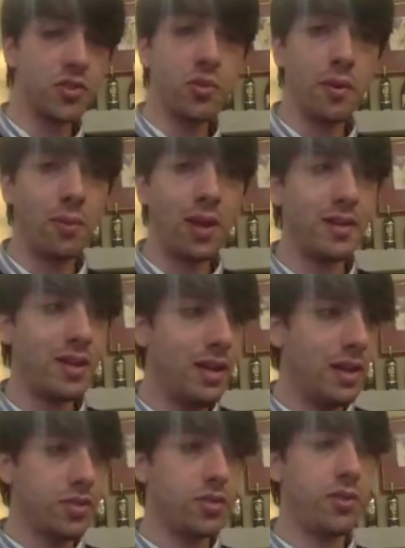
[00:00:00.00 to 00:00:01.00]
to reply
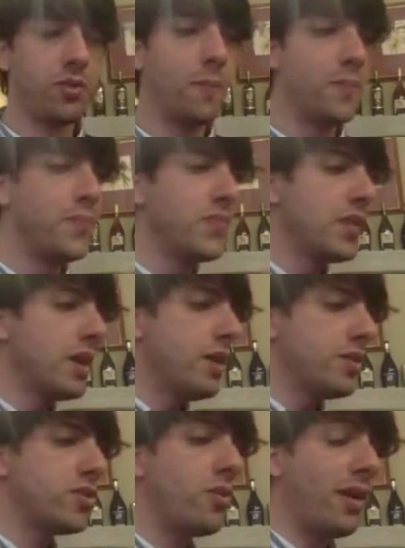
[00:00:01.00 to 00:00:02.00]
to you.
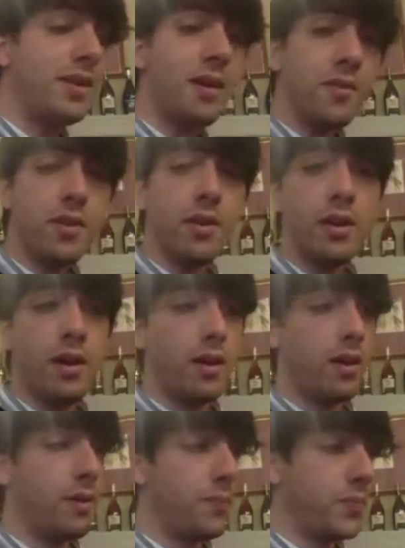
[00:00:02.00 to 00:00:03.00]
So another
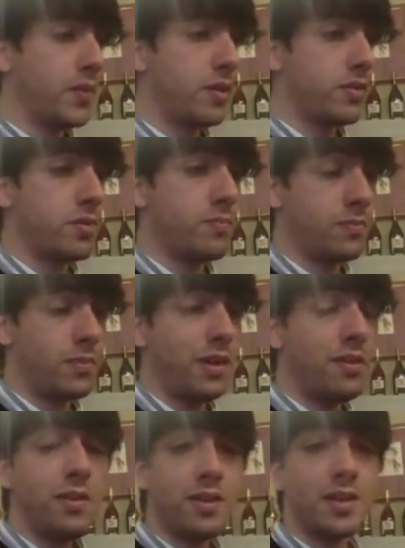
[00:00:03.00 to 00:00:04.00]
um,
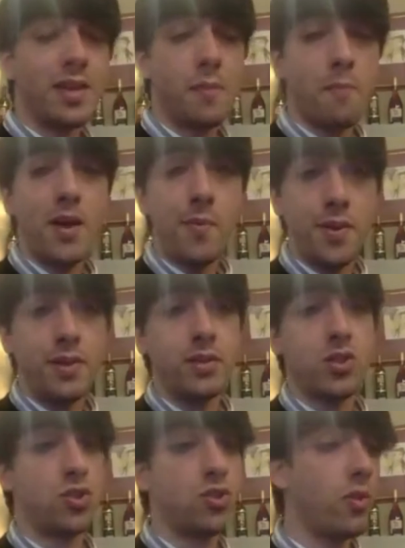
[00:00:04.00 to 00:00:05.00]
another thing that, in my opinion,
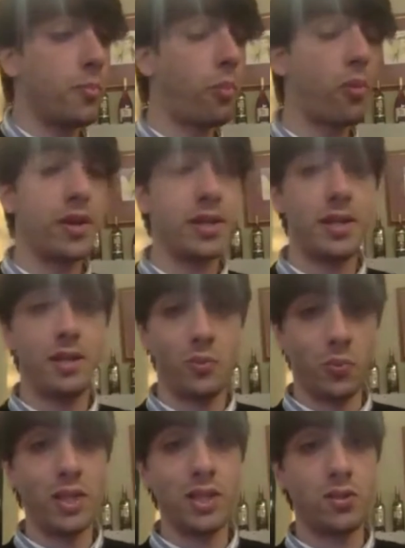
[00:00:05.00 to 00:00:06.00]
is so important
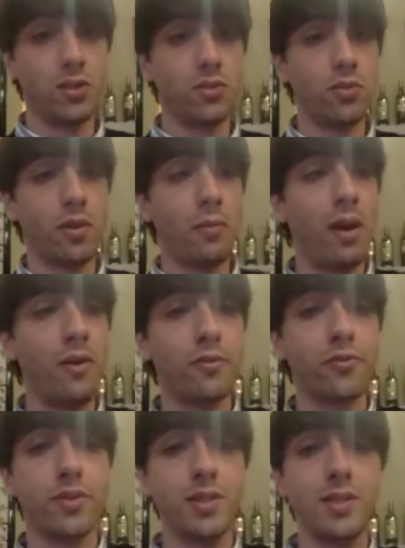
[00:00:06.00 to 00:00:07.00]
and we need to talk about,
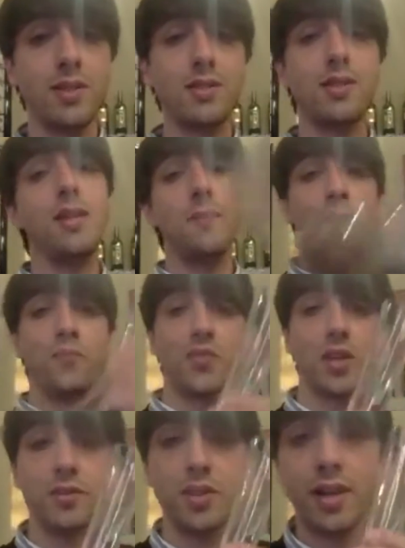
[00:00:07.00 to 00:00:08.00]
of course, is the
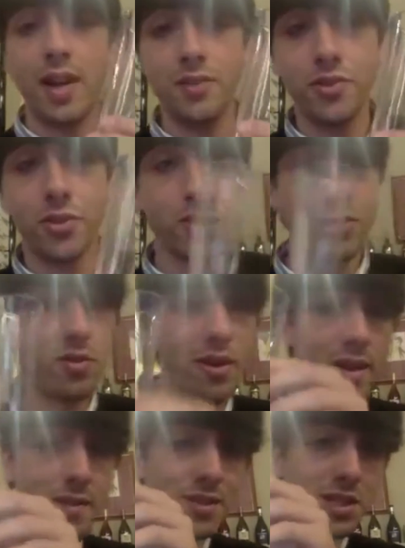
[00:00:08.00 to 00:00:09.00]
decanter. So I have